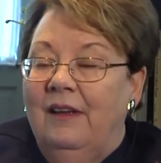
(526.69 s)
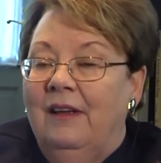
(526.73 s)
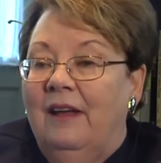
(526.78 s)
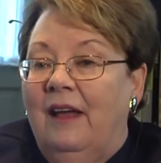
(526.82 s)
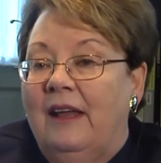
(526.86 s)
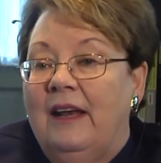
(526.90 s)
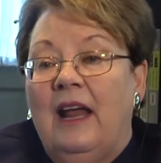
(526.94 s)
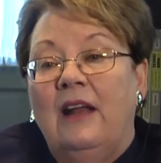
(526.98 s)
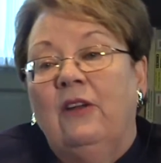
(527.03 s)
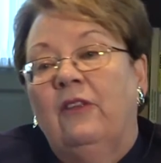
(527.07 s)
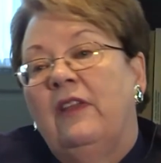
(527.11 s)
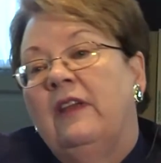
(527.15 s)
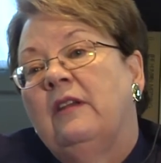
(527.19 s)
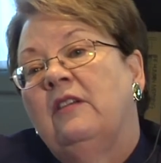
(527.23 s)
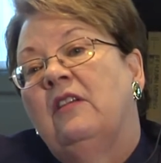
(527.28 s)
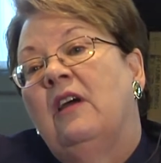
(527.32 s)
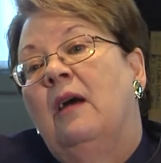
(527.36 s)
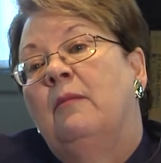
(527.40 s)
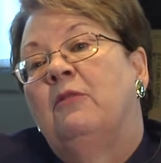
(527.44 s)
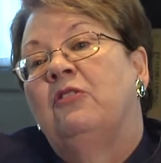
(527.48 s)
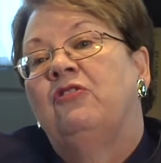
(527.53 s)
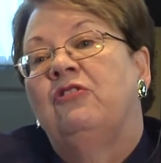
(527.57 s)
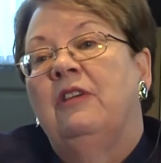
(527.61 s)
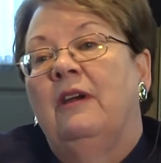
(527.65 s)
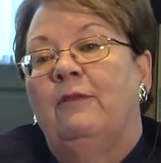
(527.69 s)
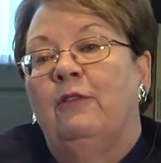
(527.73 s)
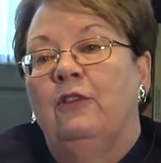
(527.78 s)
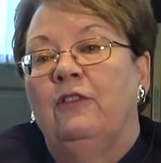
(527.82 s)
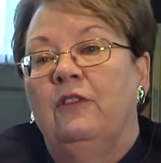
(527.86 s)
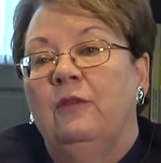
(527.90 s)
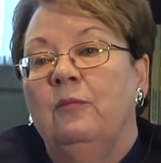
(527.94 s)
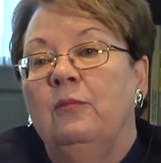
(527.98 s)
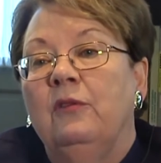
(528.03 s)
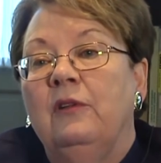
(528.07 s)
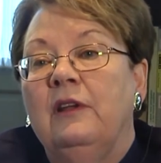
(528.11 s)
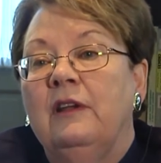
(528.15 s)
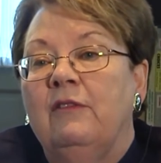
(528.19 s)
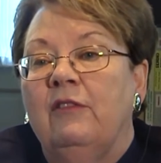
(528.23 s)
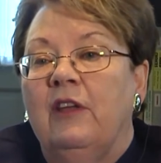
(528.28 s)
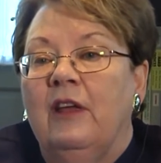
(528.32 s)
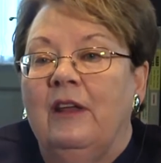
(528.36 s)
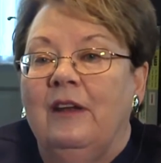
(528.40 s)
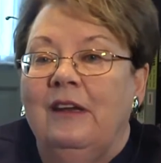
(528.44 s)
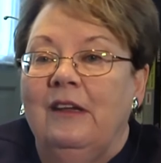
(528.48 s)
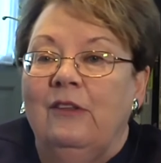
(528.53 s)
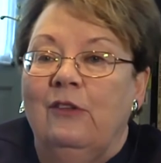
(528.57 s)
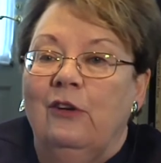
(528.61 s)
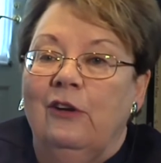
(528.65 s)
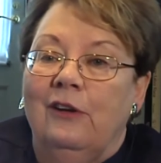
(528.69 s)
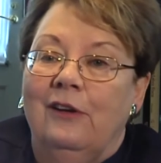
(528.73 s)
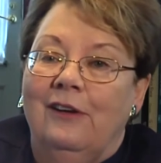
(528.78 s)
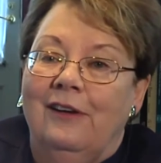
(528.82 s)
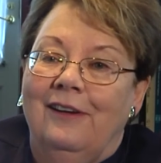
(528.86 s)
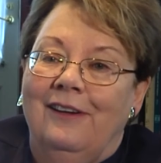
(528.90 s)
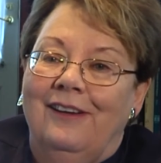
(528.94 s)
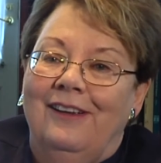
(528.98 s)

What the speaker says: And I don't think Thomas Jefferson believed that either.